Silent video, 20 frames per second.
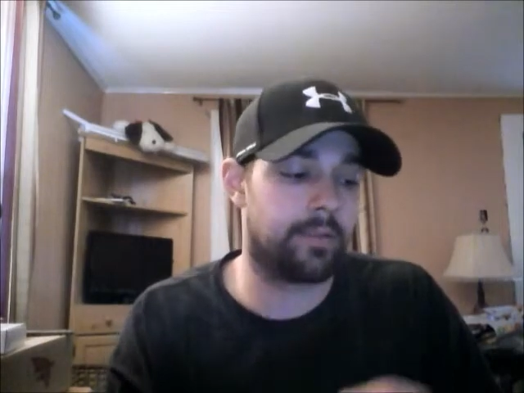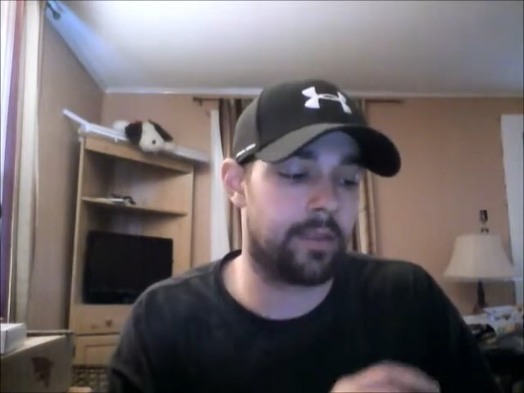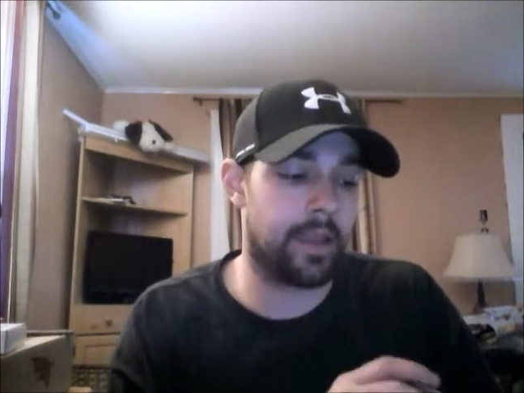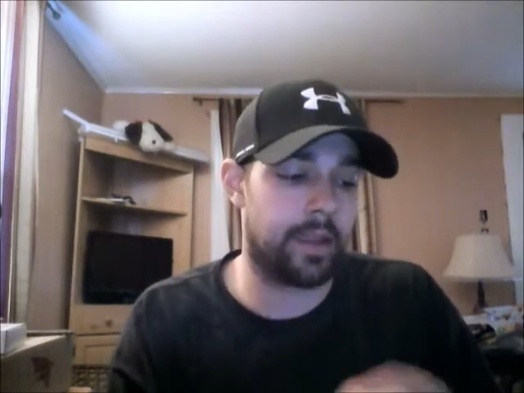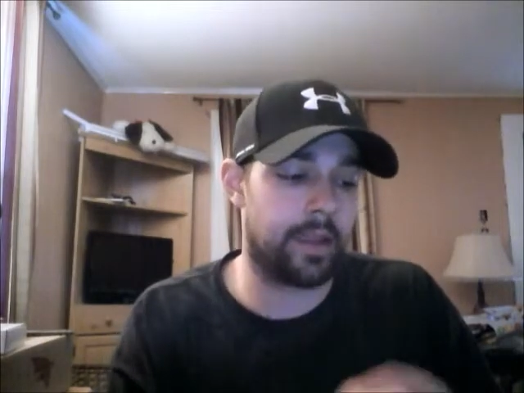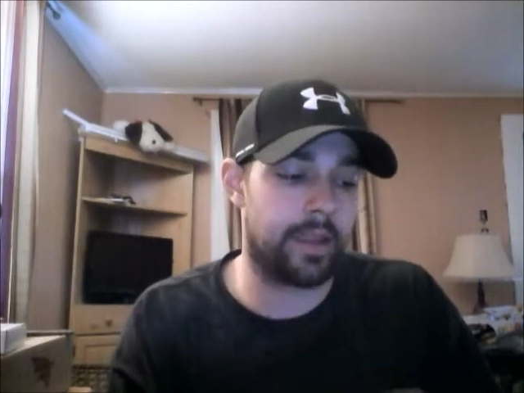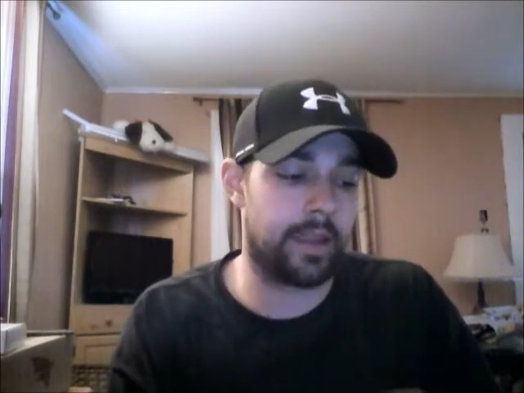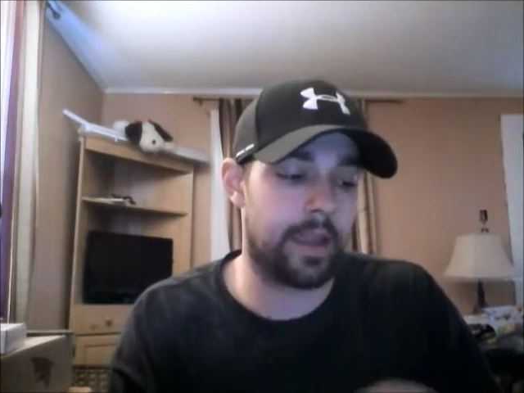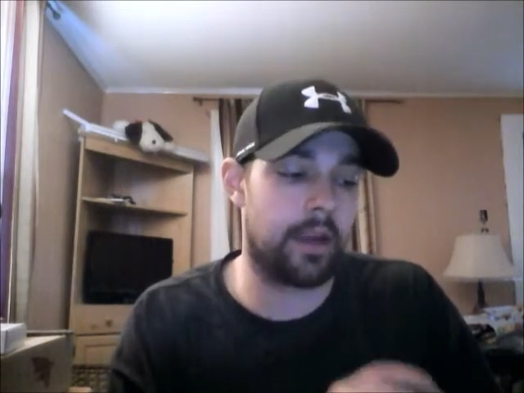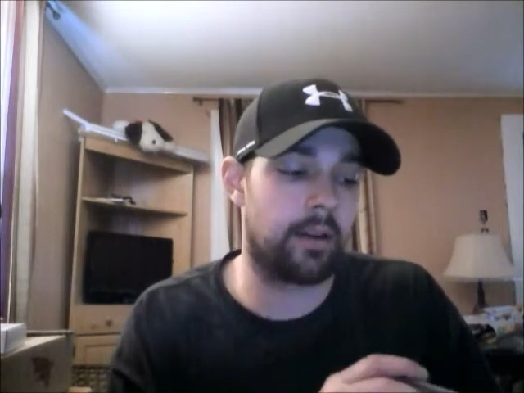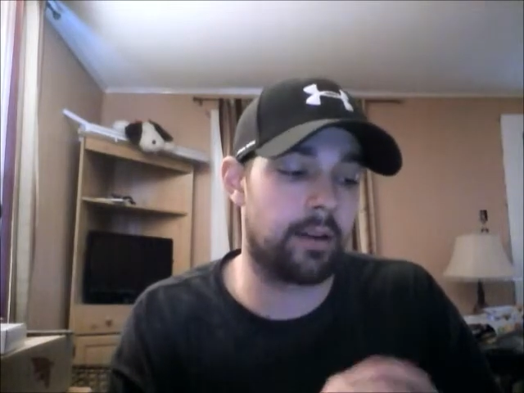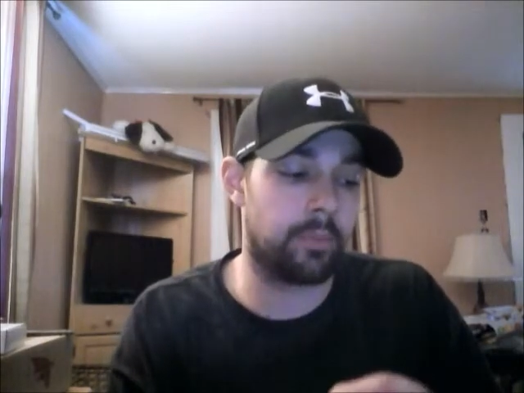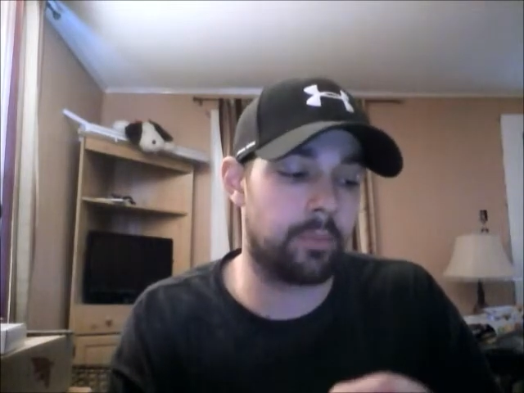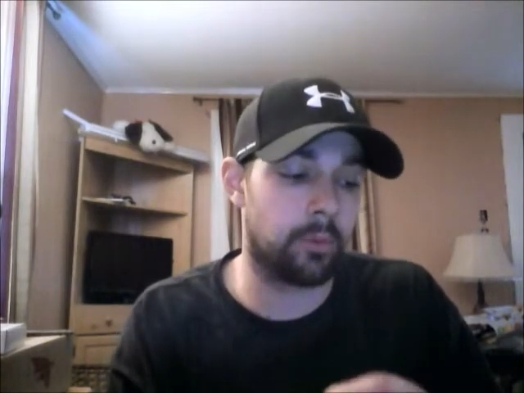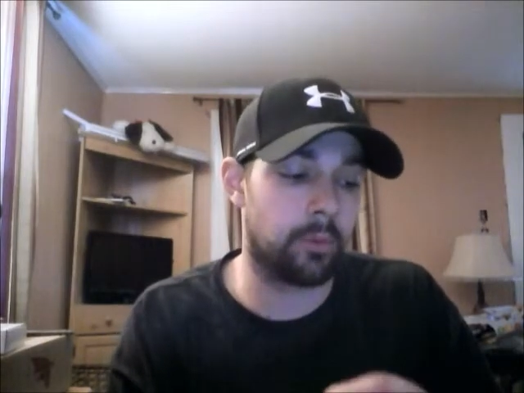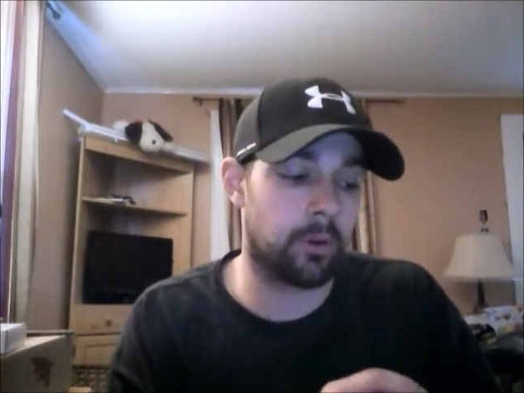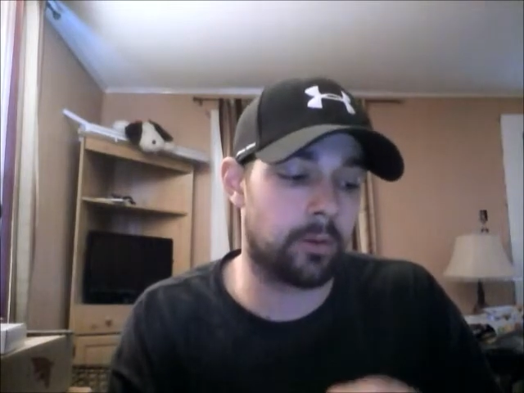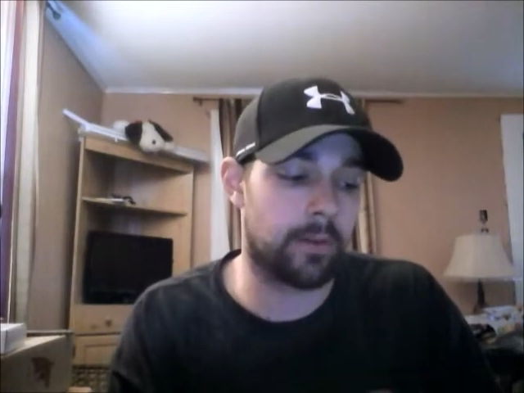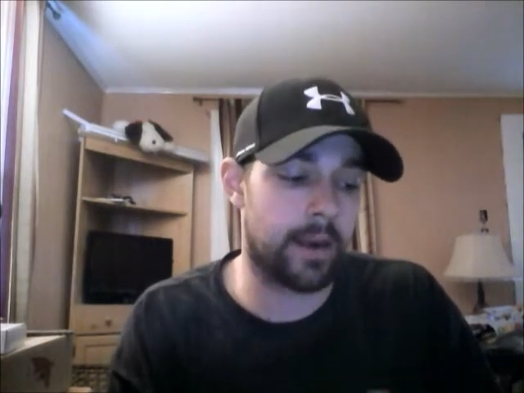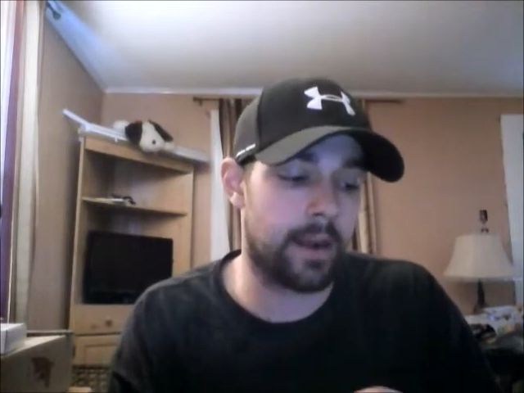they carry
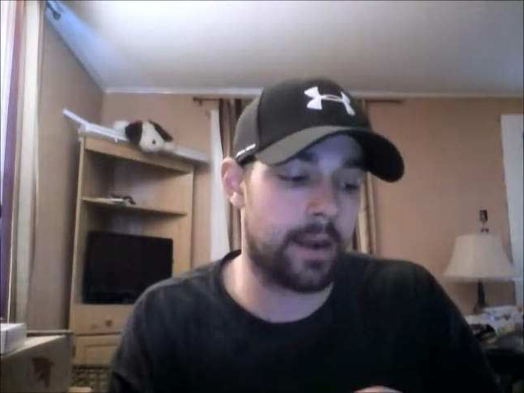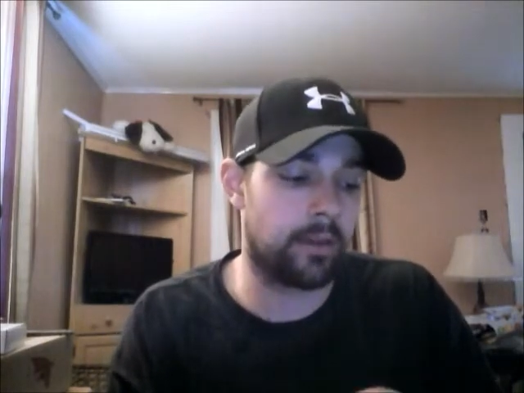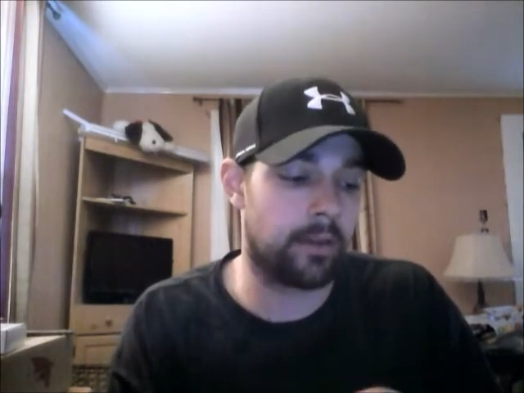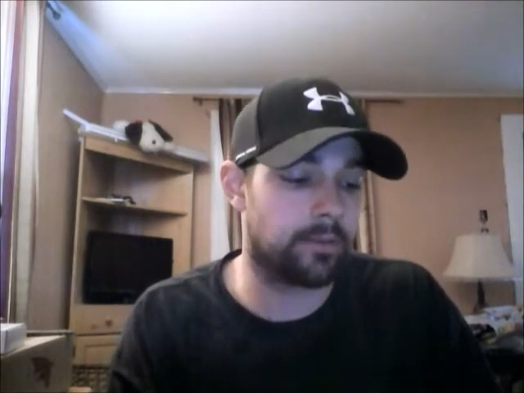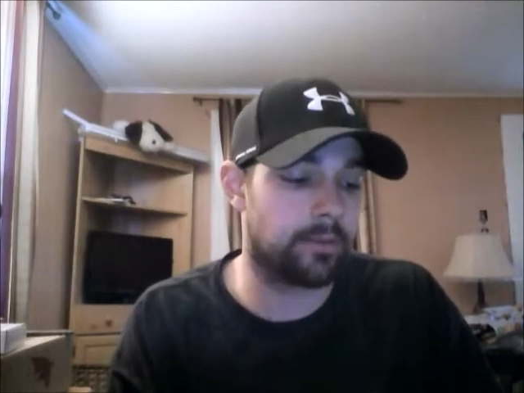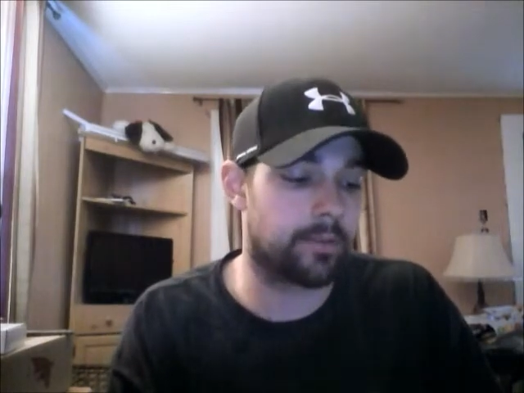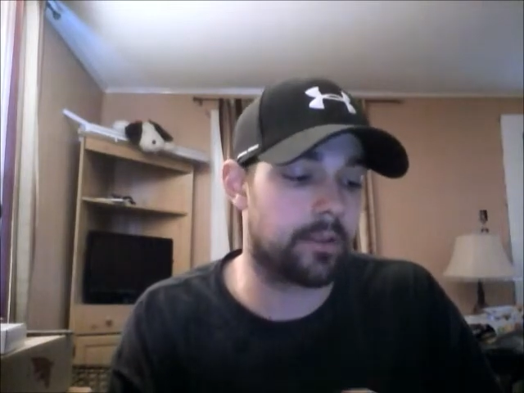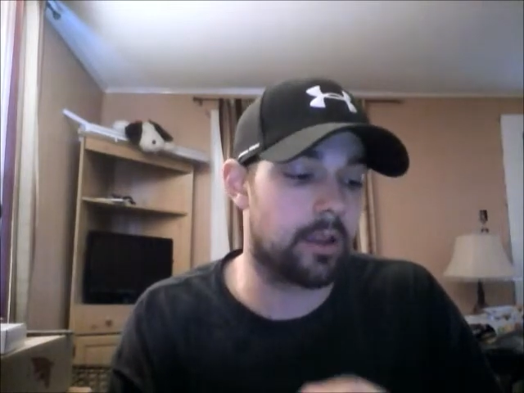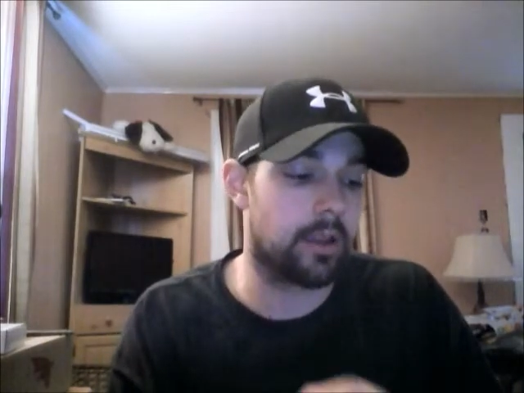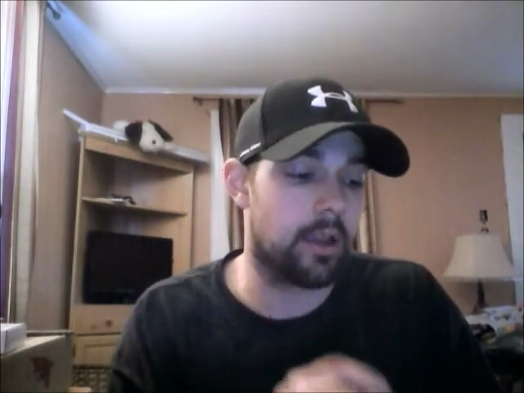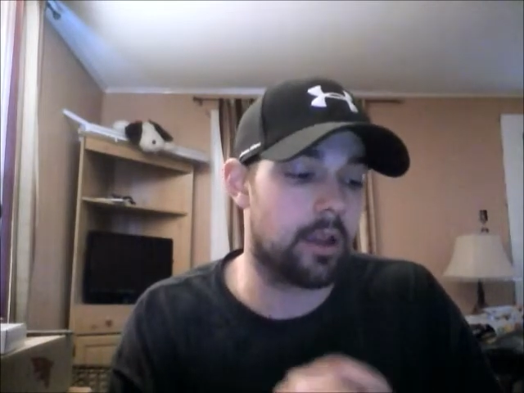more rounds.